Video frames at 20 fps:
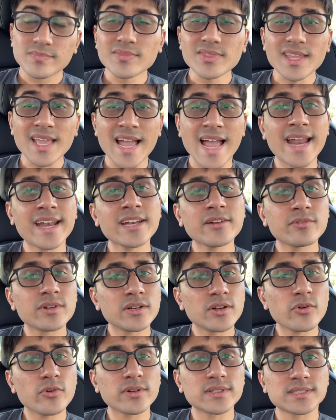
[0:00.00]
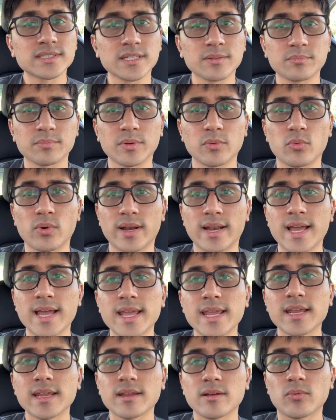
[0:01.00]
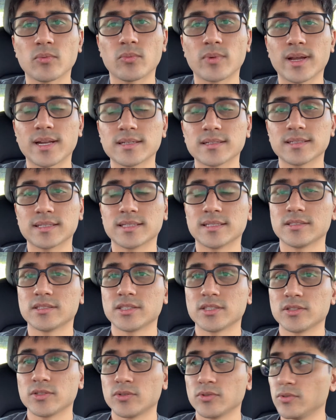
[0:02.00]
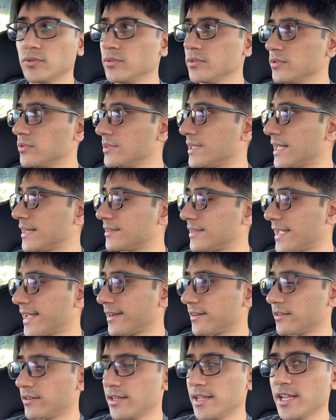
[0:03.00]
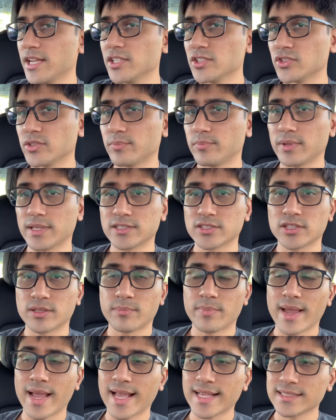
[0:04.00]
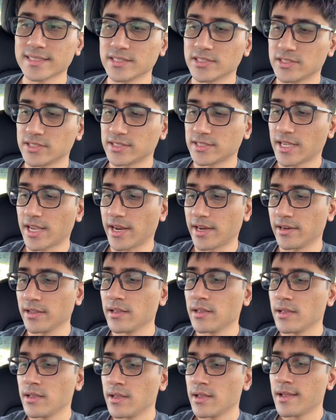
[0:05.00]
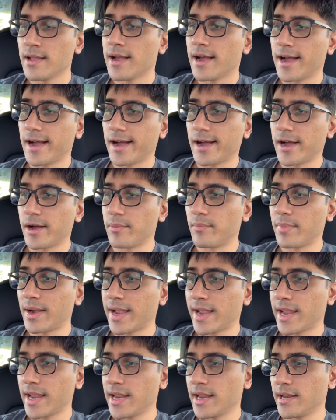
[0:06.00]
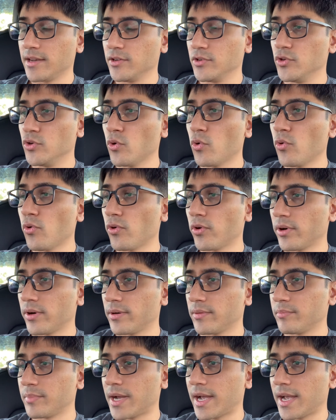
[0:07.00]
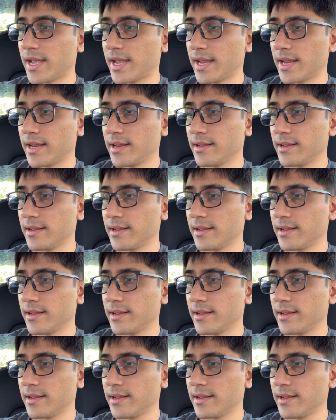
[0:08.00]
I didn't even notice it, but when I went to get that hinge replaced on the passenger side, my door, let